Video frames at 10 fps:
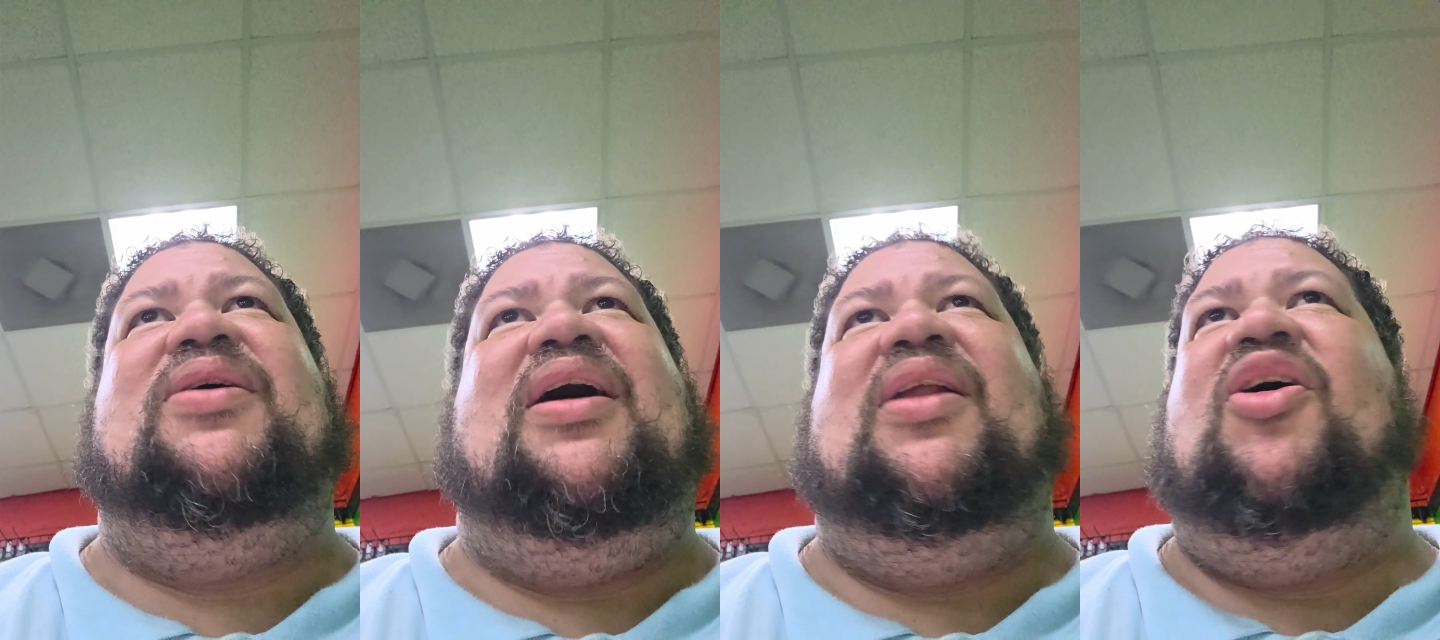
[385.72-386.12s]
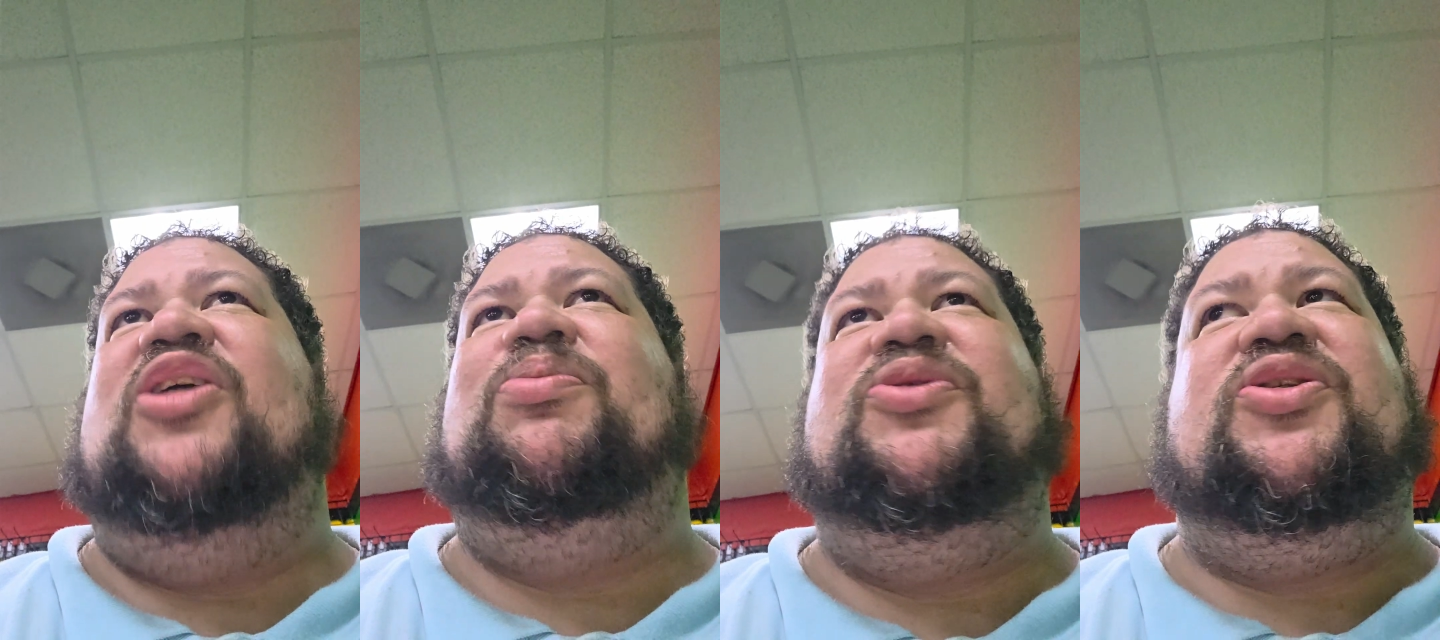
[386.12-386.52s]
I
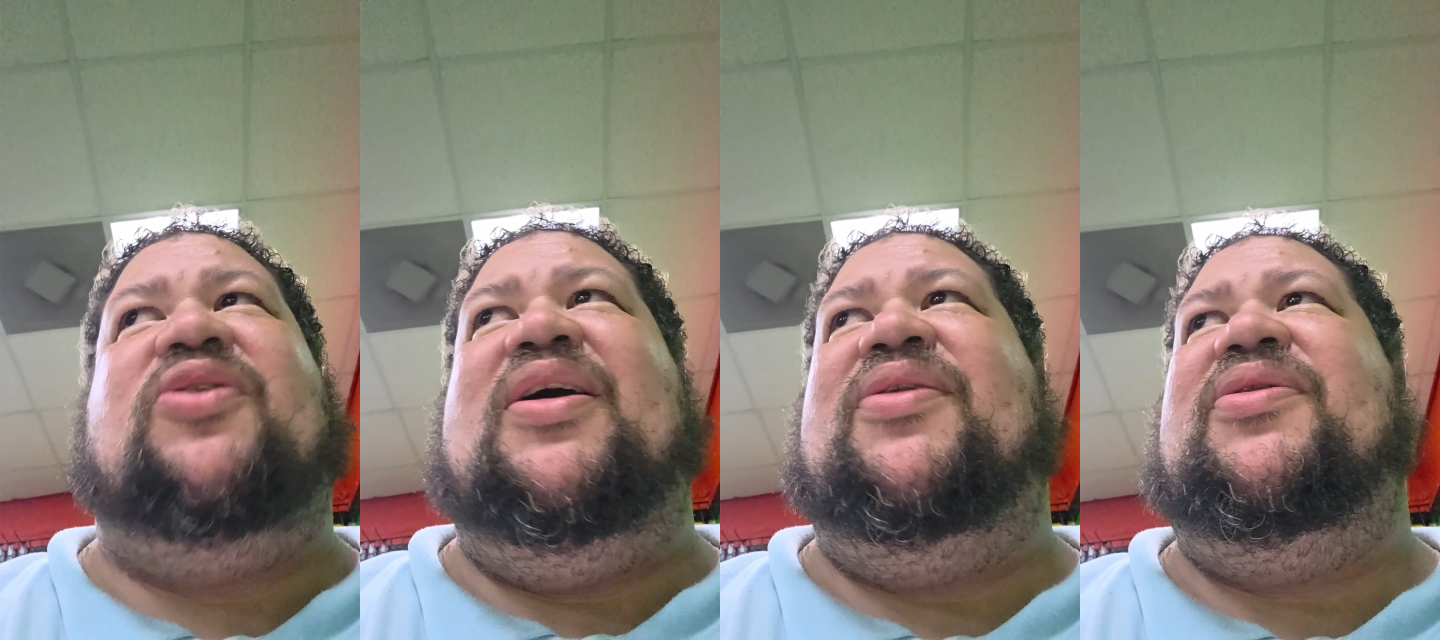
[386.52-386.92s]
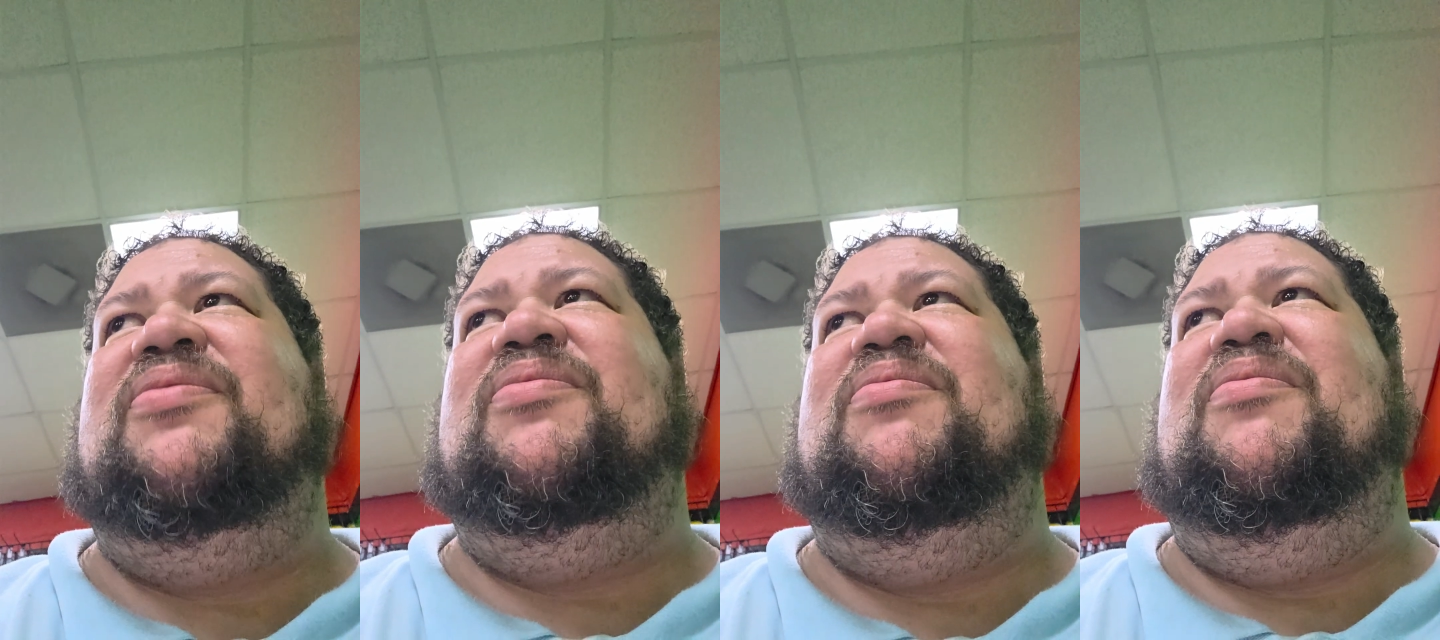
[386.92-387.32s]
lost strength,
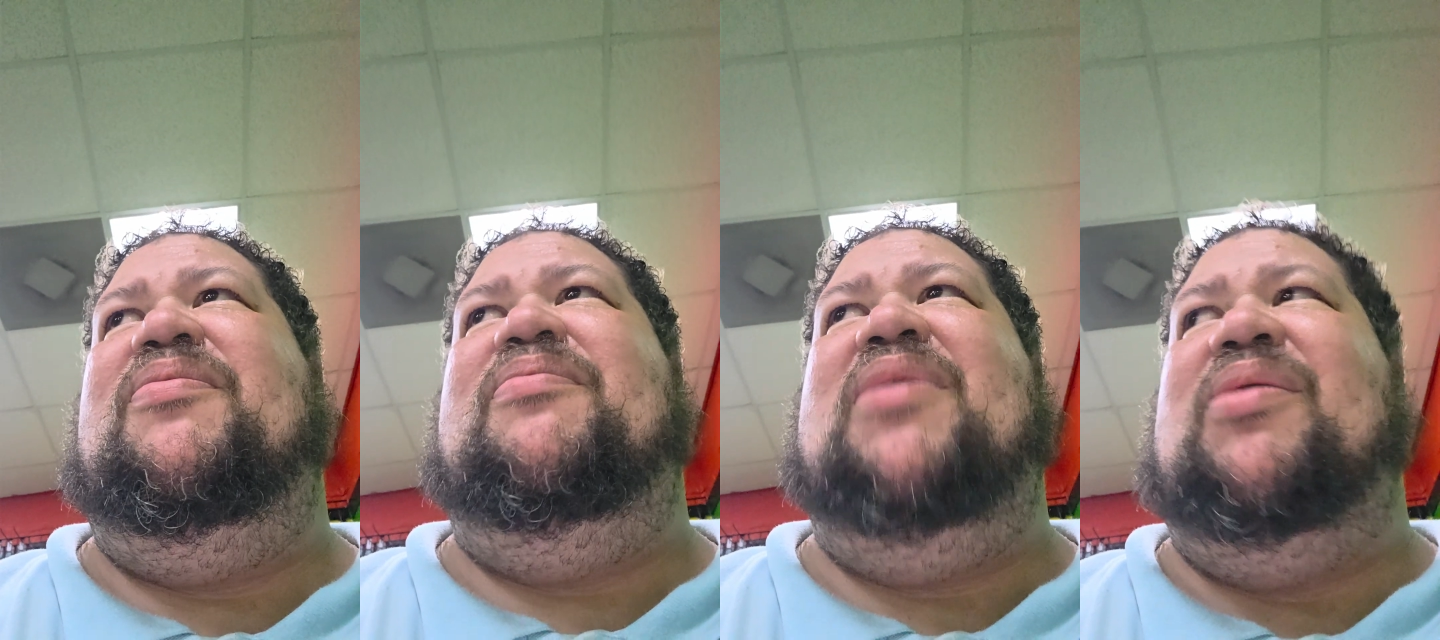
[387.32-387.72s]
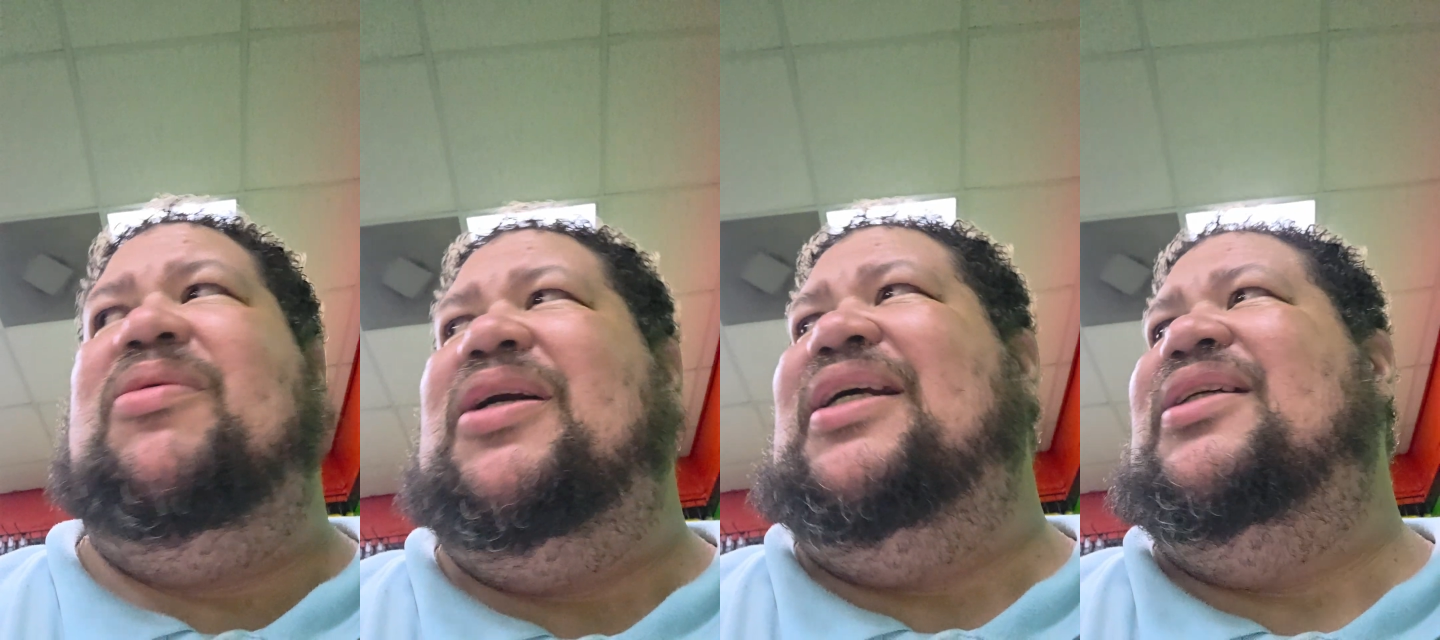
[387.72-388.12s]

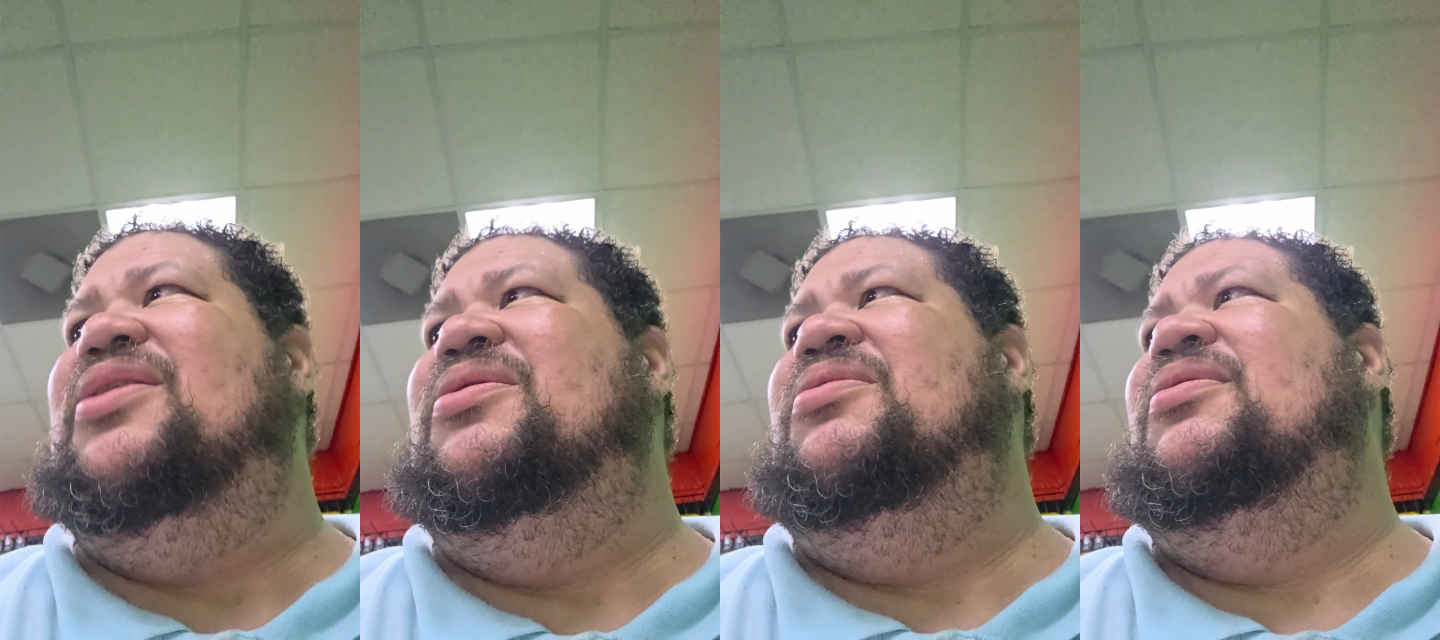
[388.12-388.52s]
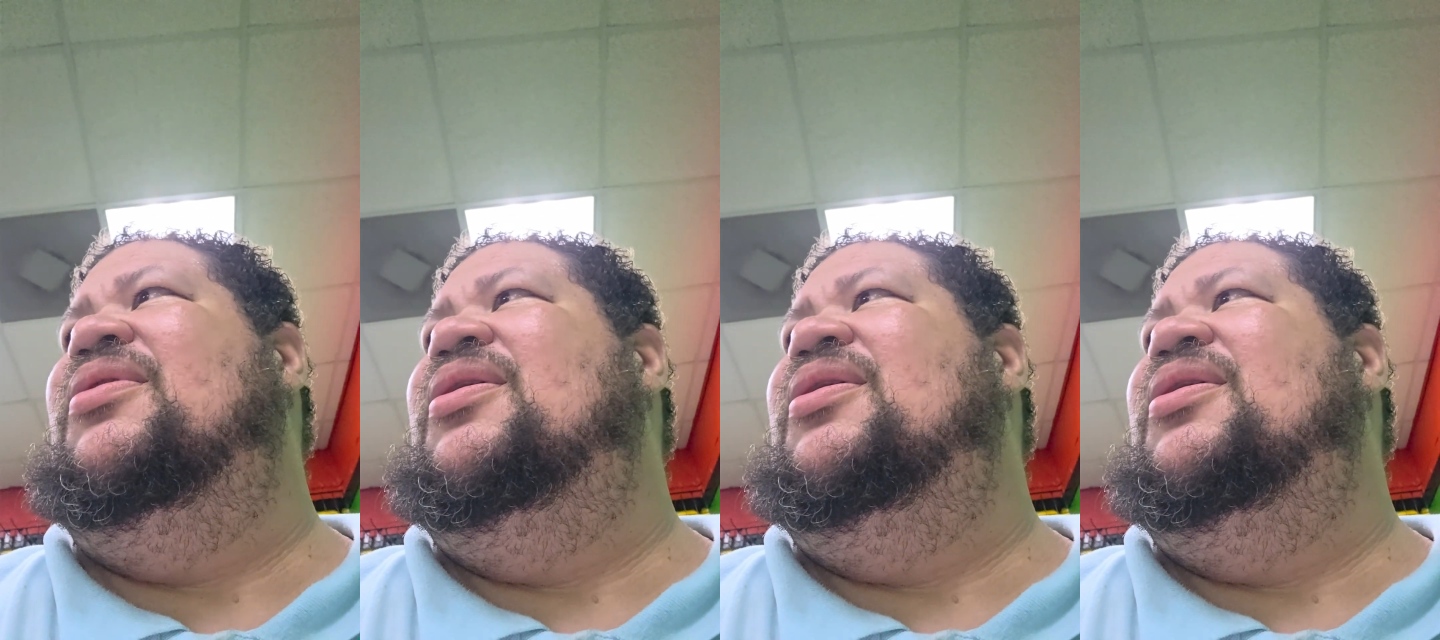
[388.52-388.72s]
memory issue.